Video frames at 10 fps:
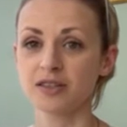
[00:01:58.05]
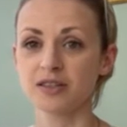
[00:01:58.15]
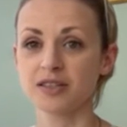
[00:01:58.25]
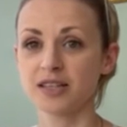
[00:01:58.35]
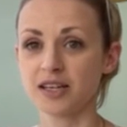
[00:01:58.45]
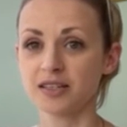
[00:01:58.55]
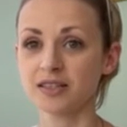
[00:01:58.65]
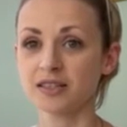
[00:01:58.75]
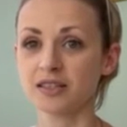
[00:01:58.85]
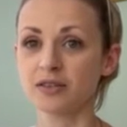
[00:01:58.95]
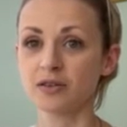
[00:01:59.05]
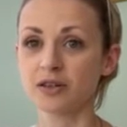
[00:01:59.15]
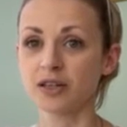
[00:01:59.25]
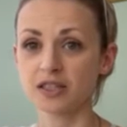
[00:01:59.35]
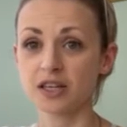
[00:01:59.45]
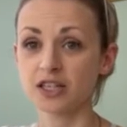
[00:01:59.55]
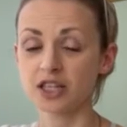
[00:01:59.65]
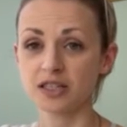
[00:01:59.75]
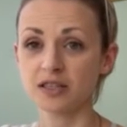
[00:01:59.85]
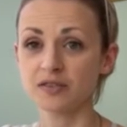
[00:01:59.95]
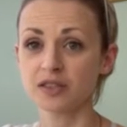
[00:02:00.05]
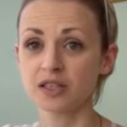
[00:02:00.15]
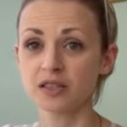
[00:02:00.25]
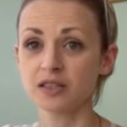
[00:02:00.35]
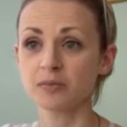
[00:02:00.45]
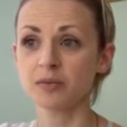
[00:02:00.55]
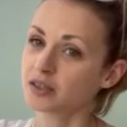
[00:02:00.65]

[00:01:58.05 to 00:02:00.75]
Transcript: cells, in your digestive system,